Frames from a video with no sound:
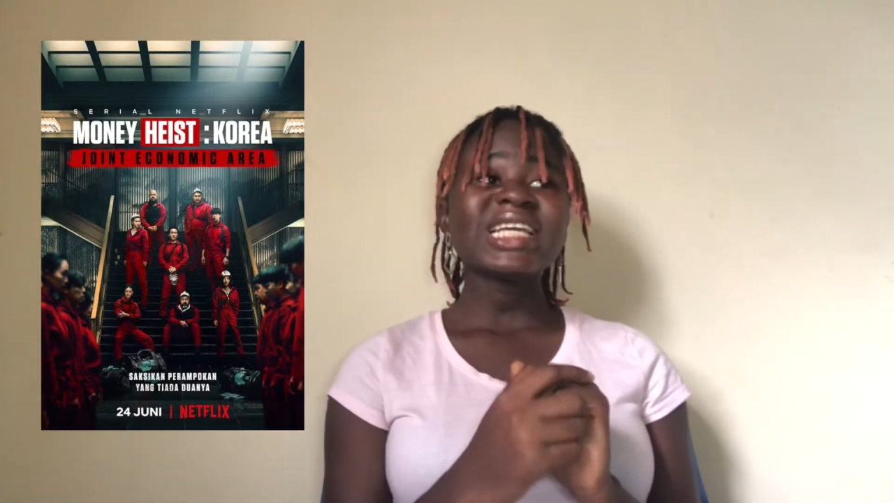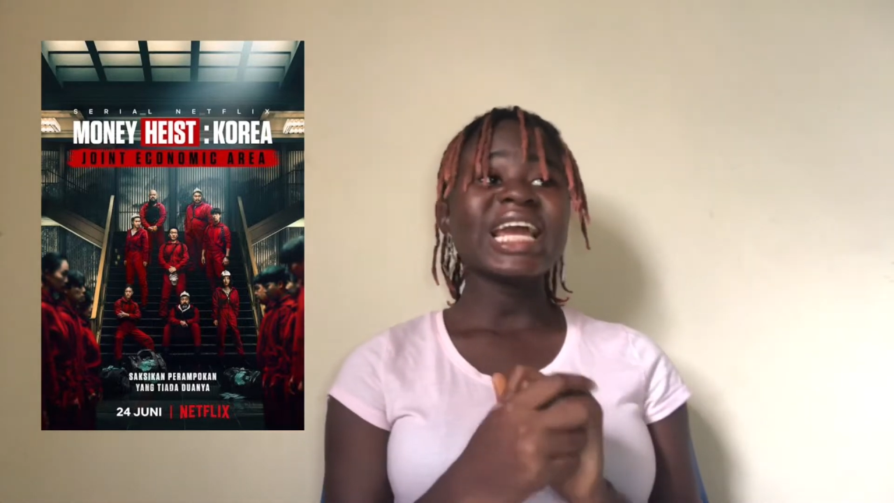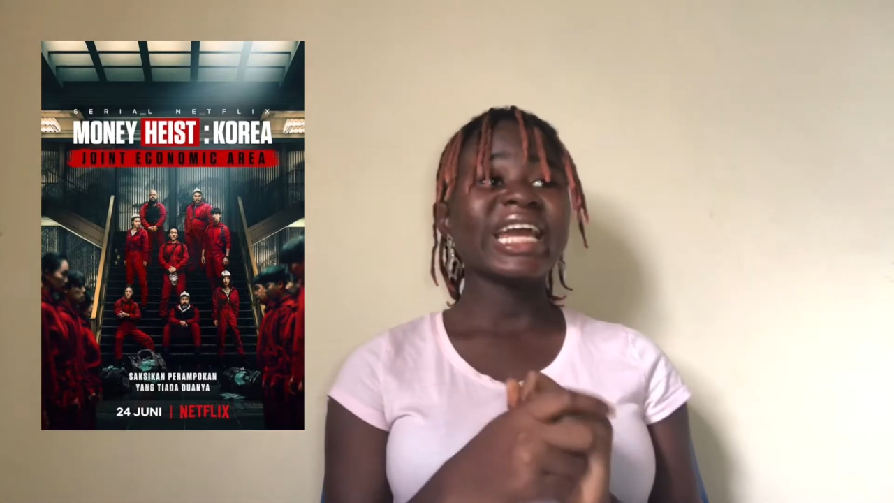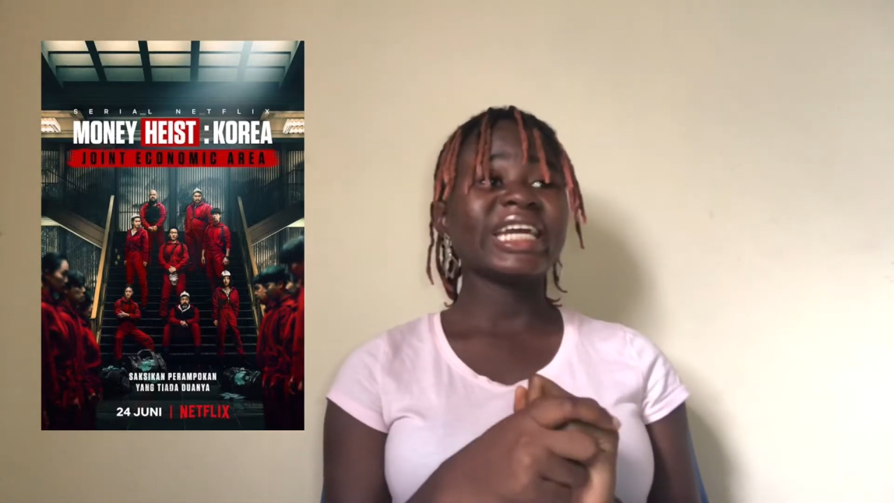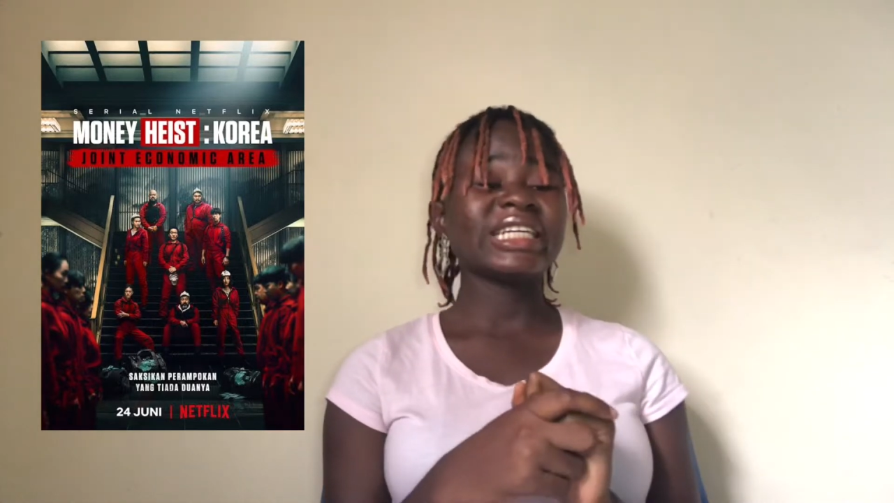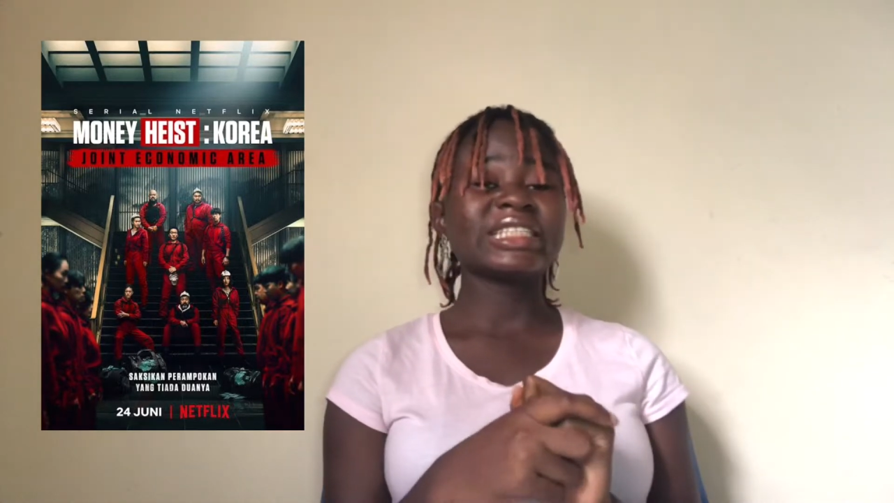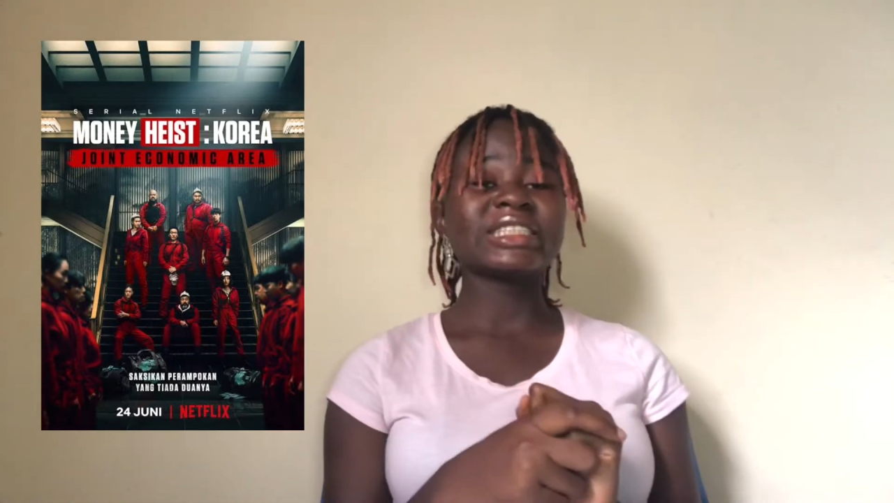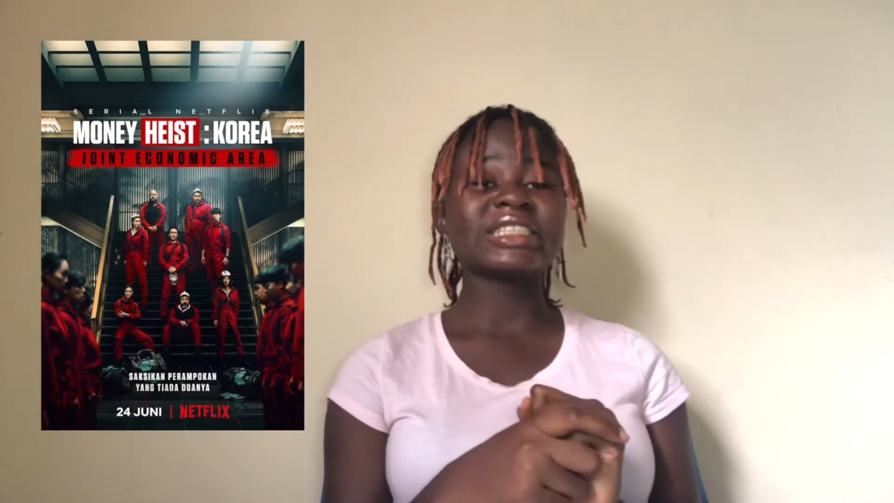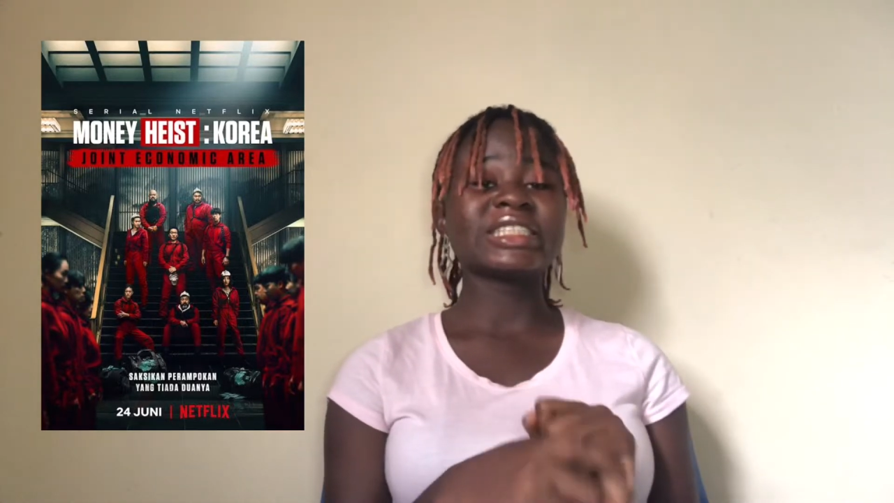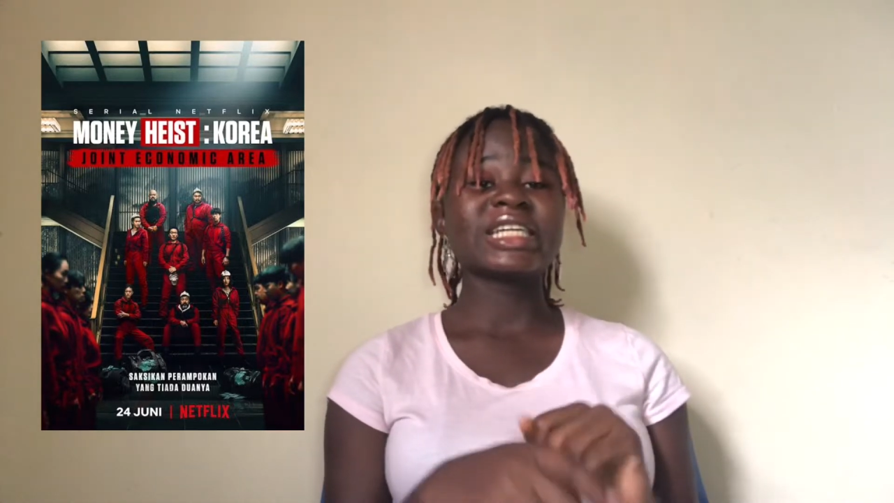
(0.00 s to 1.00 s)

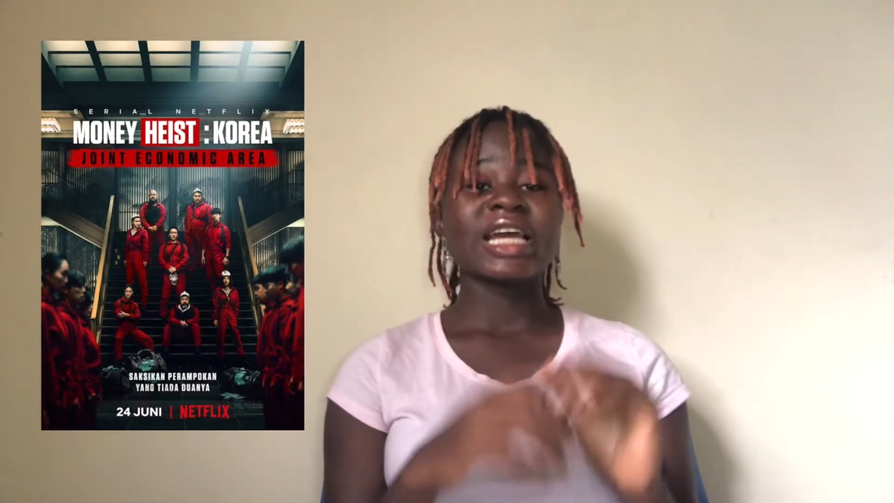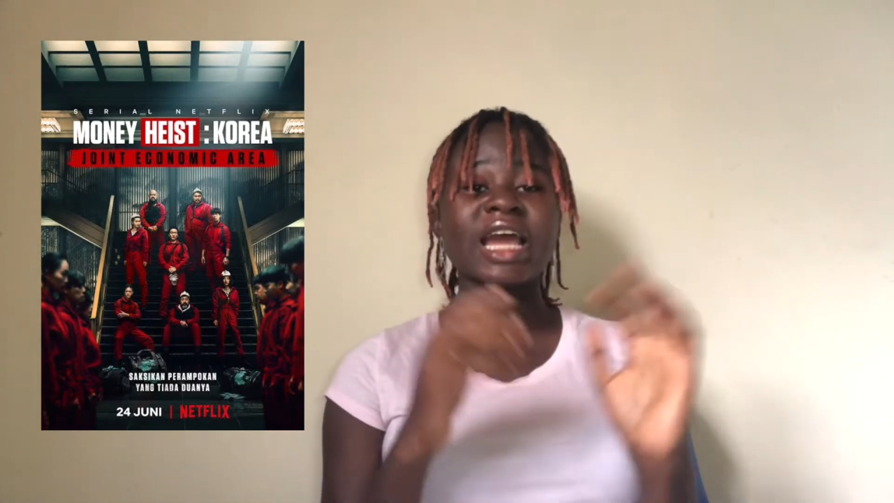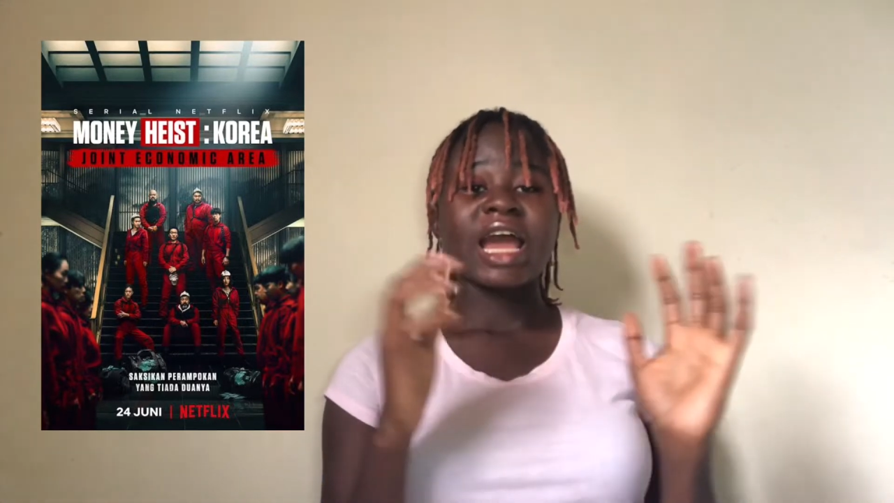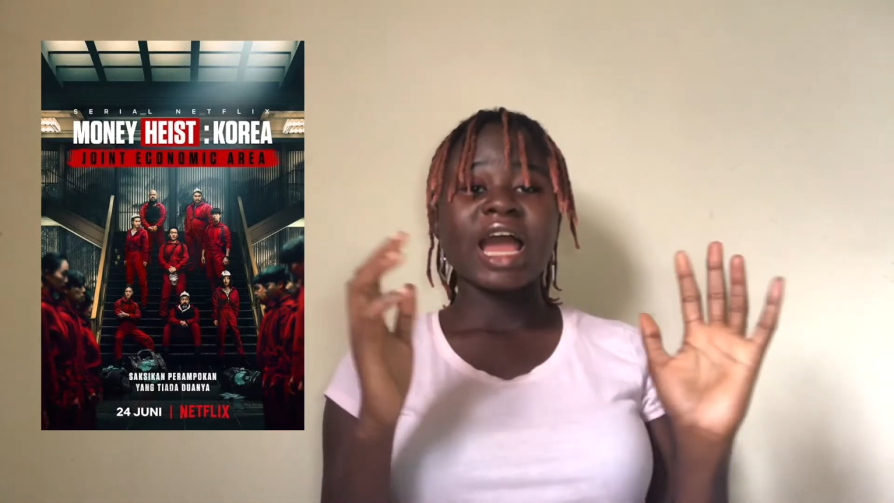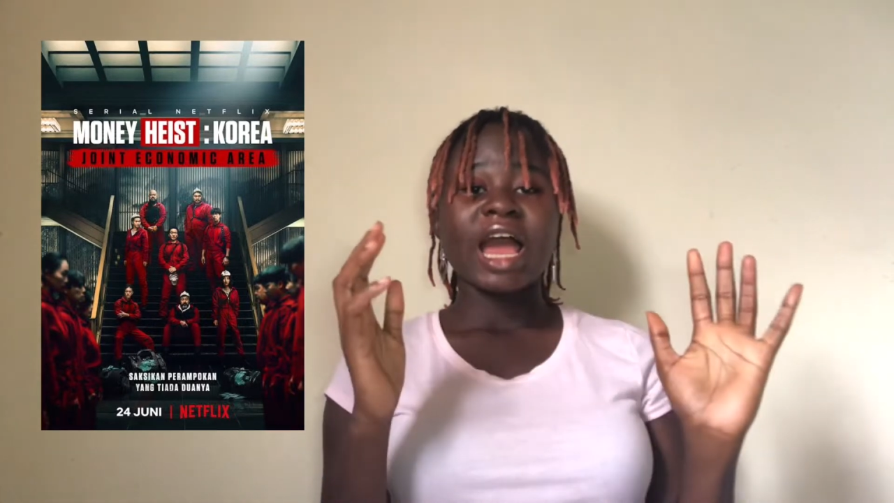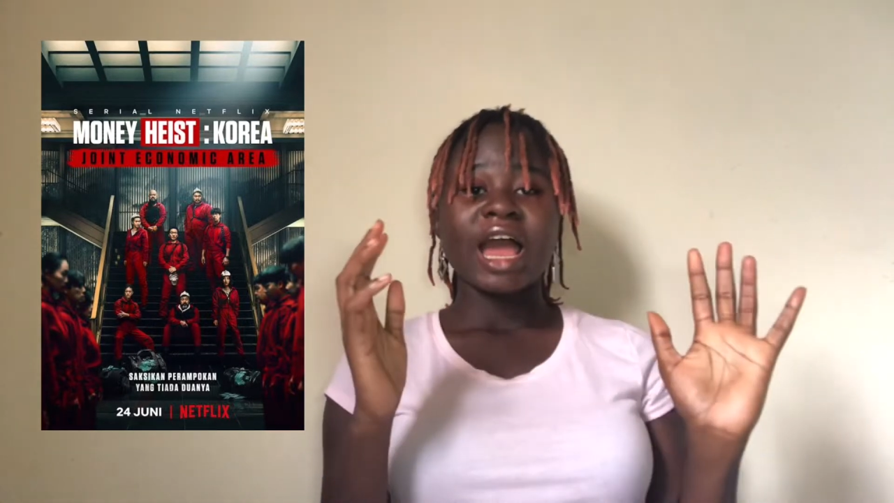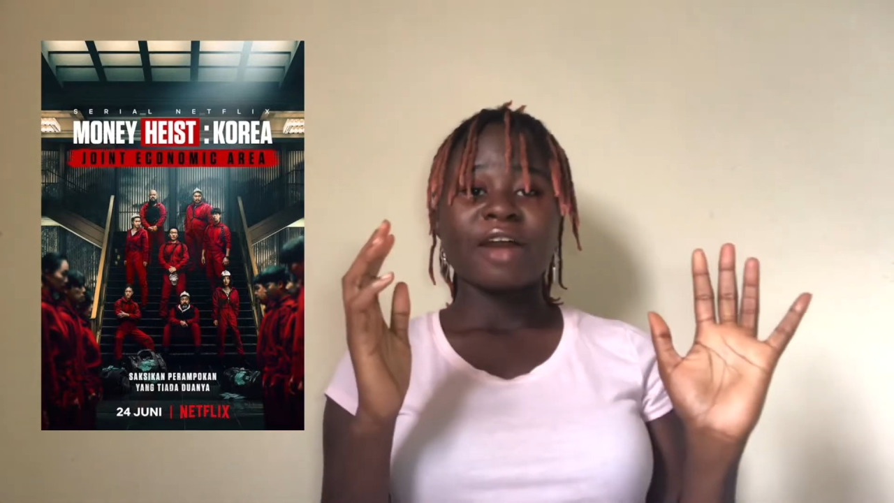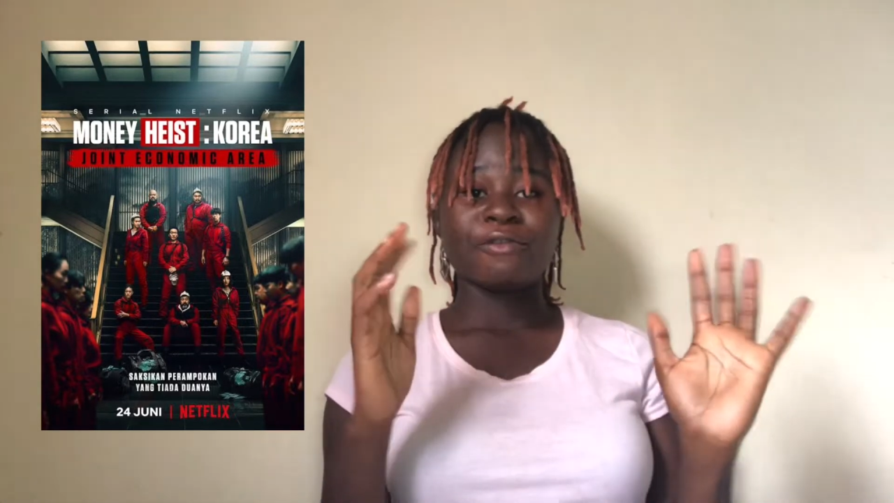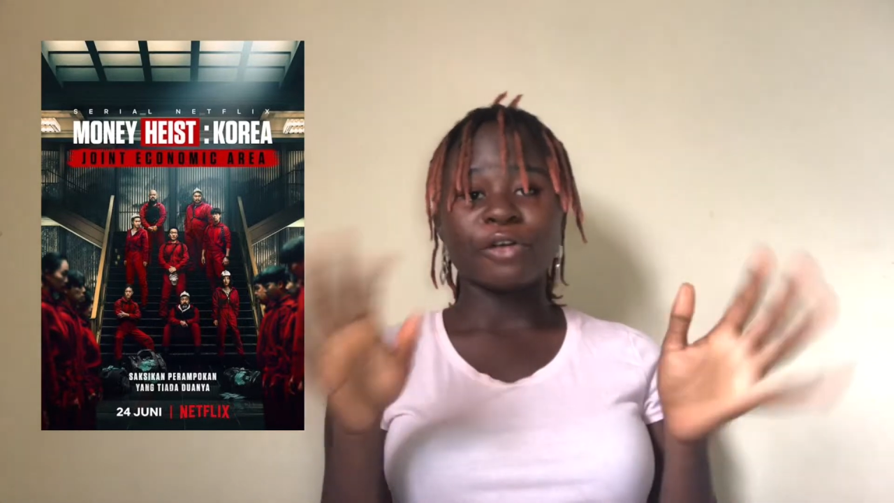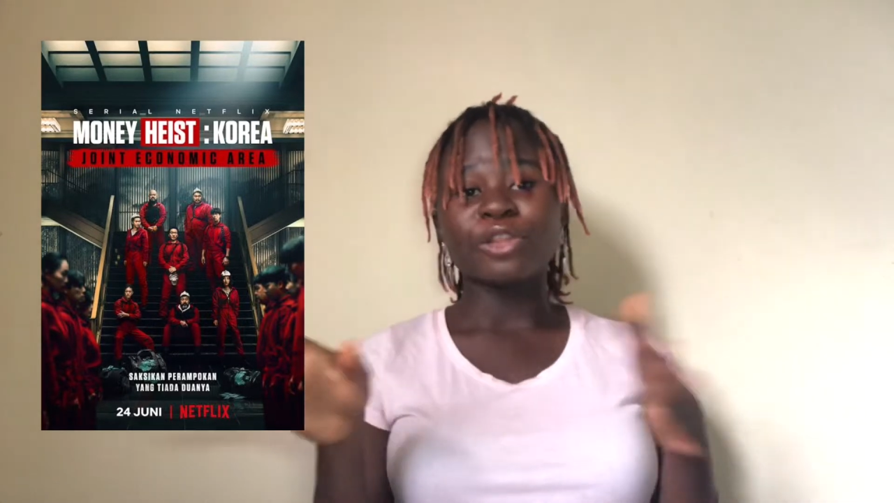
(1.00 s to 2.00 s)
And for